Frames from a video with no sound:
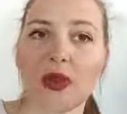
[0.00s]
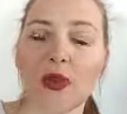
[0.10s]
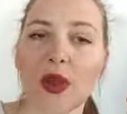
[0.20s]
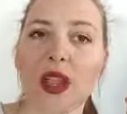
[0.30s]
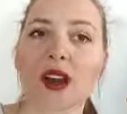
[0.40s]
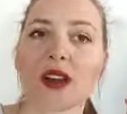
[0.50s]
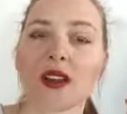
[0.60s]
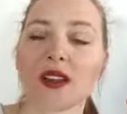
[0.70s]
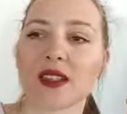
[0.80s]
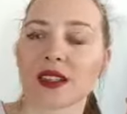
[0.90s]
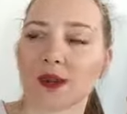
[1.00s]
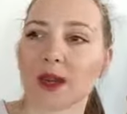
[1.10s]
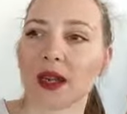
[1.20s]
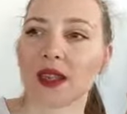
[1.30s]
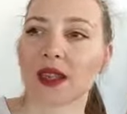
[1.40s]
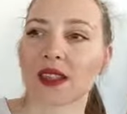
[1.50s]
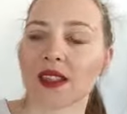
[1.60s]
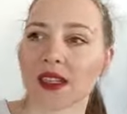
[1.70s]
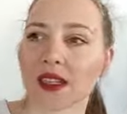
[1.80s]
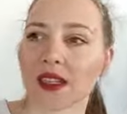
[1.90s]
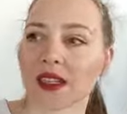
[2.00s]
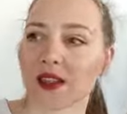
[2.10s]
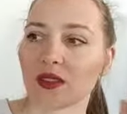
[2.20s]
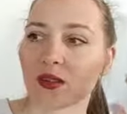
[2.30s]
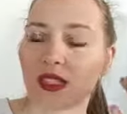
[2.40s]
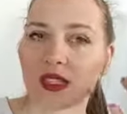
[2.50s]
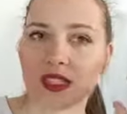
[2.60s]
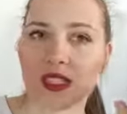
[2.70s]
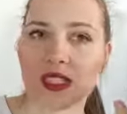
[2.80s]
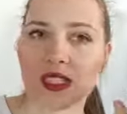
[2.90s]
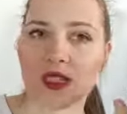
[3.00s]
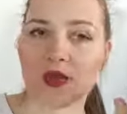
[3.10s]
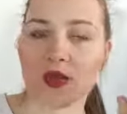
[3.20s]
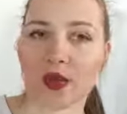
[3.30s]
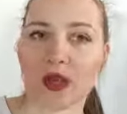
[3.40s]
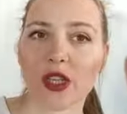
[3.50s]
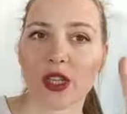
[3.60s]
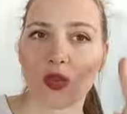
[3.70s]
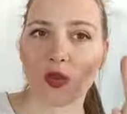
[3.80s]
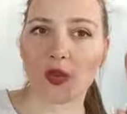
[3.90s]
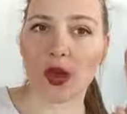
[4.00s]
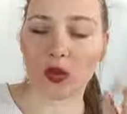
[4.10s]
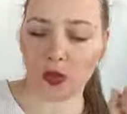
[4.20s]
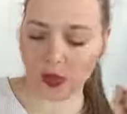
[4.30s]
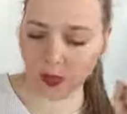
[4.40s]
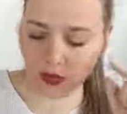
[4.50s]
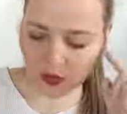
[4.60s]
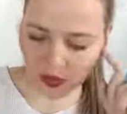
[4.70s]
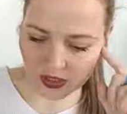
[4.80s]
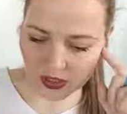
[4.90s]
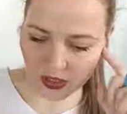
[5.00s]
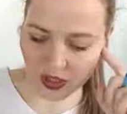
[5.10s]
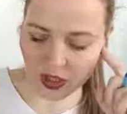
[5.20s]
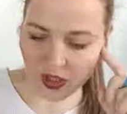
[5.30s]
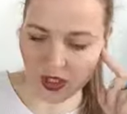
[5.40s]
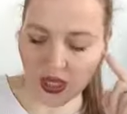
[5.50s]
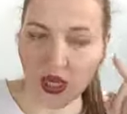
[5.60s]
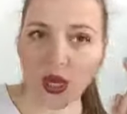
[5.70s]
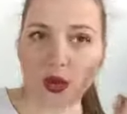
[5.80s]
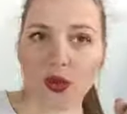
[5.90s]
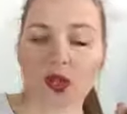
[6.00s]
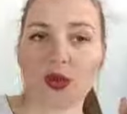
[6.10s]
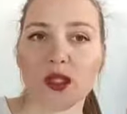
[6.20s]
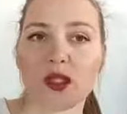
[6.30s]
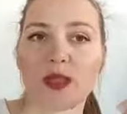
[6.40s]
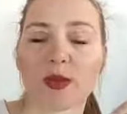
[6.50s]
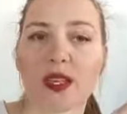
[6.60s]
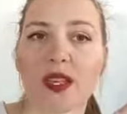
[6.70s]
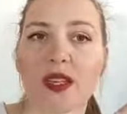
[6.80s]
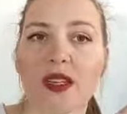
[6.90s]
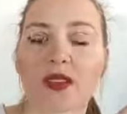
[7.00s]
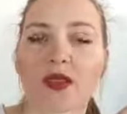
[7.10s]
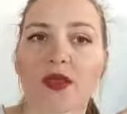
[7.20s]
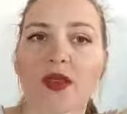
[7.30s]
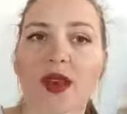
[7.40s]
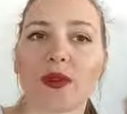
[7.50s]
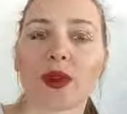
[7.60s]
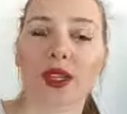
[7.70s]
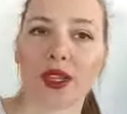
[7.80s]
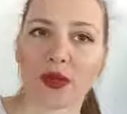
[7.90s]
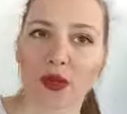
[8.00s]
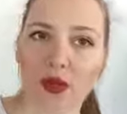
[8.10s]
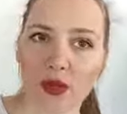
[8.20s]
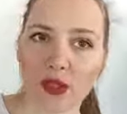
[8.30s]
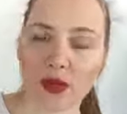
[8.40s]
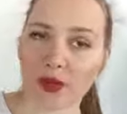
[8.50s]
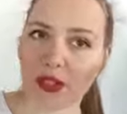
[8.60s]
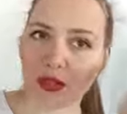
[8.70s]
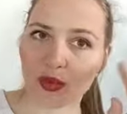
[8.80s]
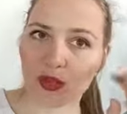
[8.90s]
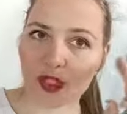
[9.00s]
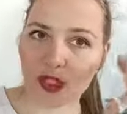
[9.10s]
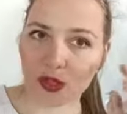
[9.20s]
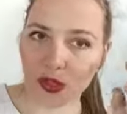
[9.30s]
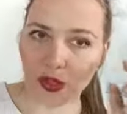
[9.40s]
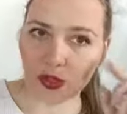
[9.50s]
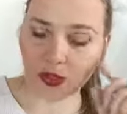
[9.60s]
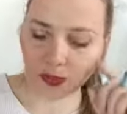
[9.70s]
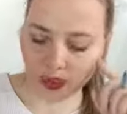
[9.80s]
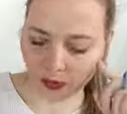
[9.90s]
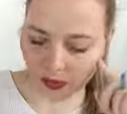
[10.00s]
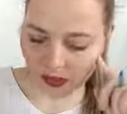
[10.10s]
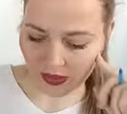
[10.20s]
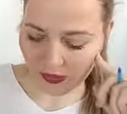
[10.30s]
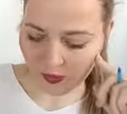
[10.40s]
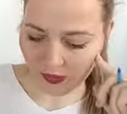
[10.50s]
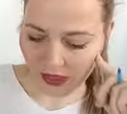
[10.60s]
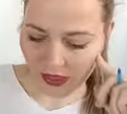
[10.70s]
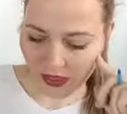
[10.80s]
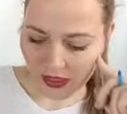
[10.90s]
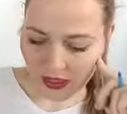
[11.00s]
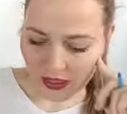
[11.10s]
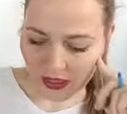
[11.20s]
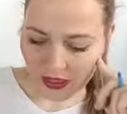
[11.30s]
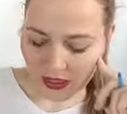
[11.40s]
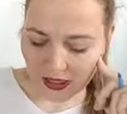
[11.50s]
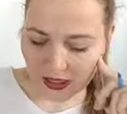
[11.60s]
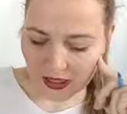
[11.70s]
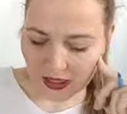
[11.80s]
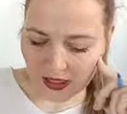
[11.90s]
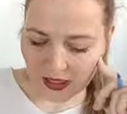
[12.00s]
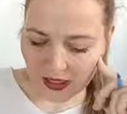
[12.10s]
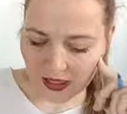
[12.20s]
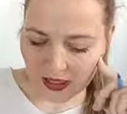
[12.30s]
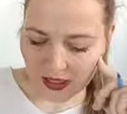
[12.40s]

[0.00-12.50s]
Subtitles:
where somebody is gonna give me a detailed information 1 week before surgery, which was the beginning of November. They normally should give you this so you remember. And